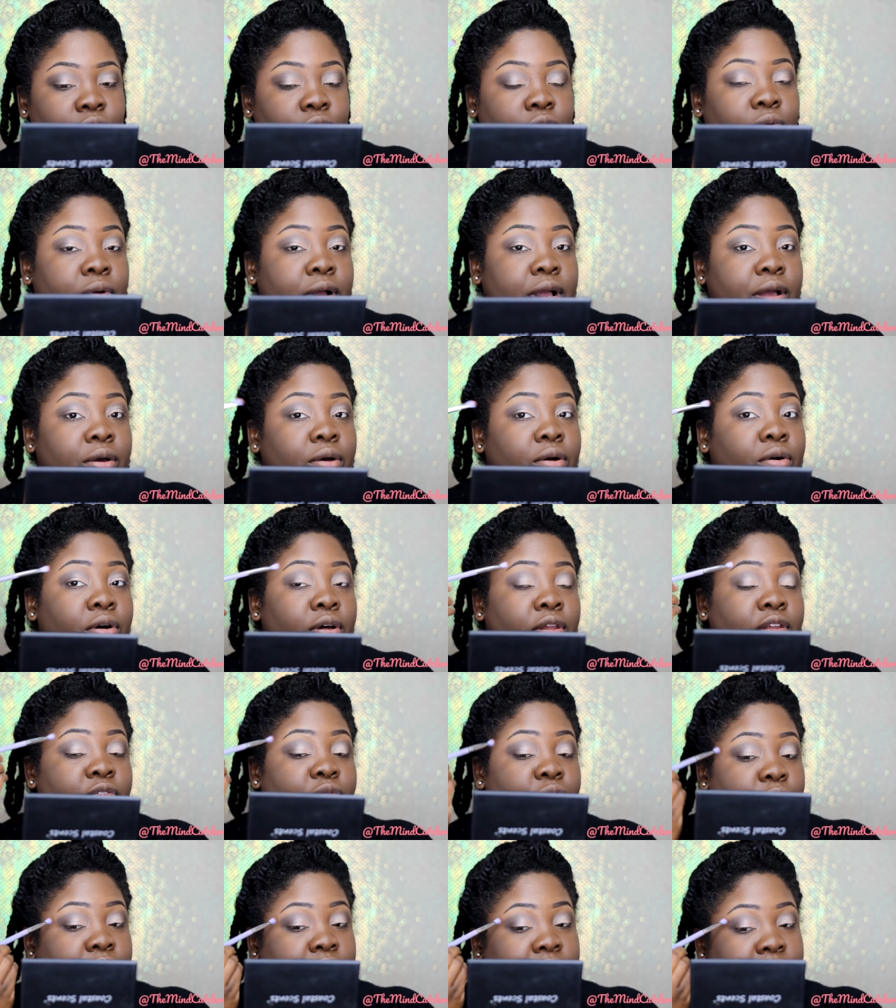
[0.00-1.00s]
Go around
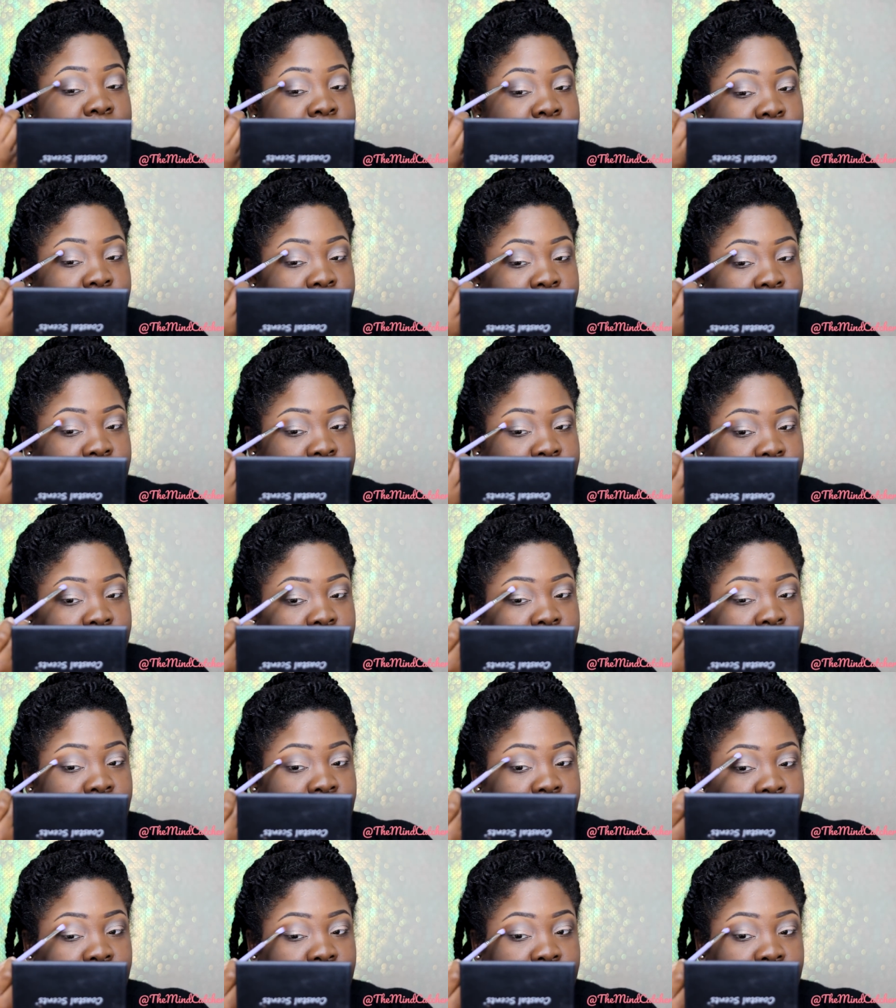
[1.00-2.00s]
all of what I just
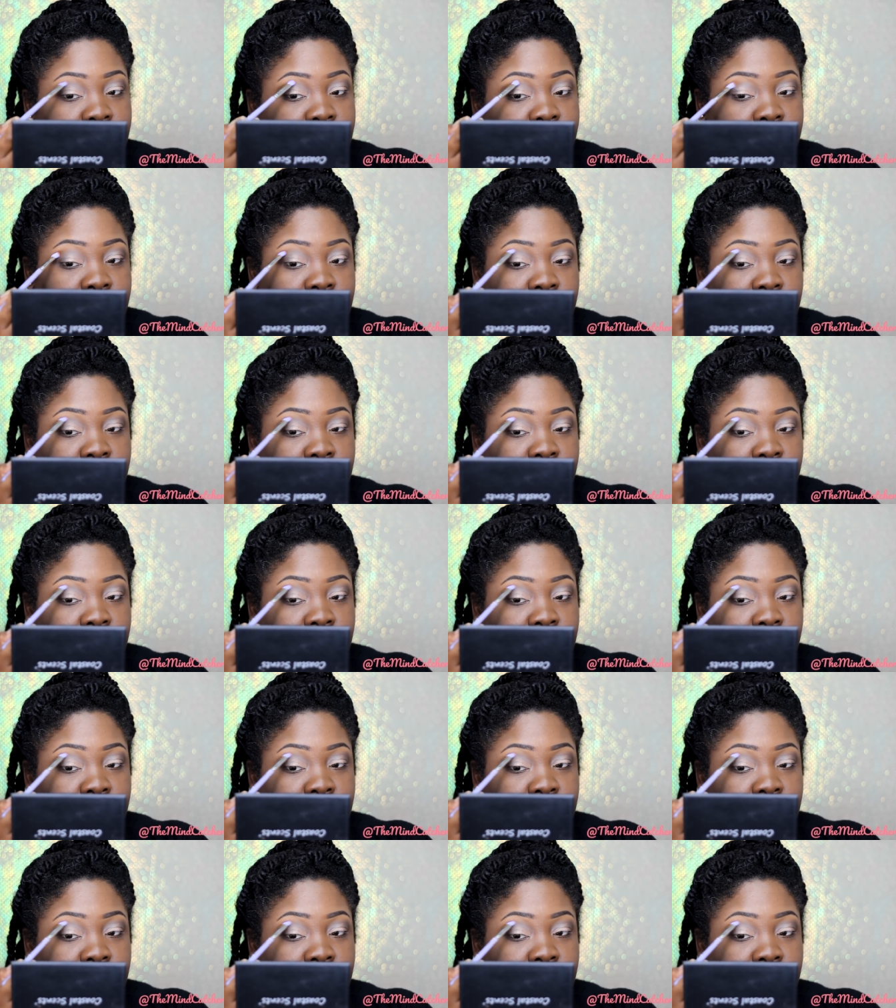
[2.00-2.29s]
did.